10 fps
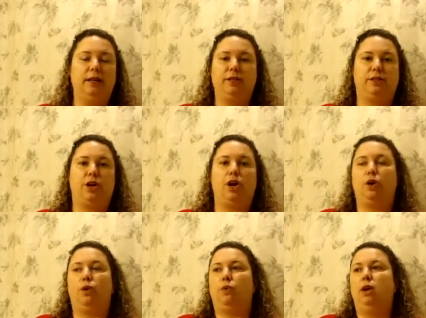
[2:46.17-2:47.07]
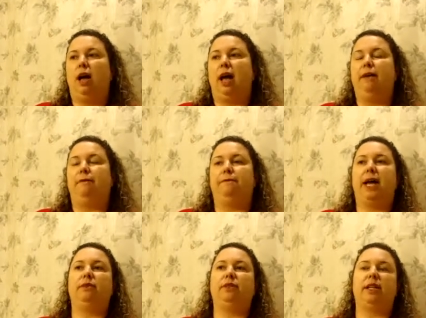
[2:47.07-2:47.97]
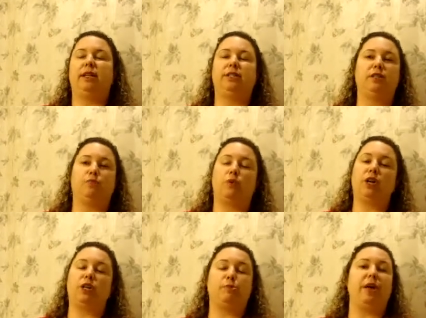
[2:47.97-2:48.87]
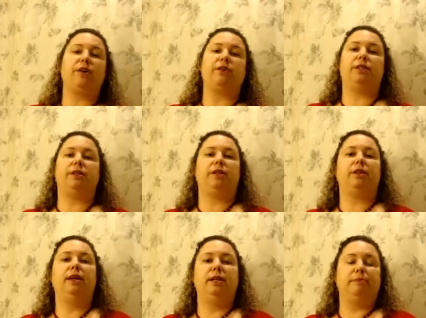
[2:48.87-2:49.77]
So I have found that it just works better to,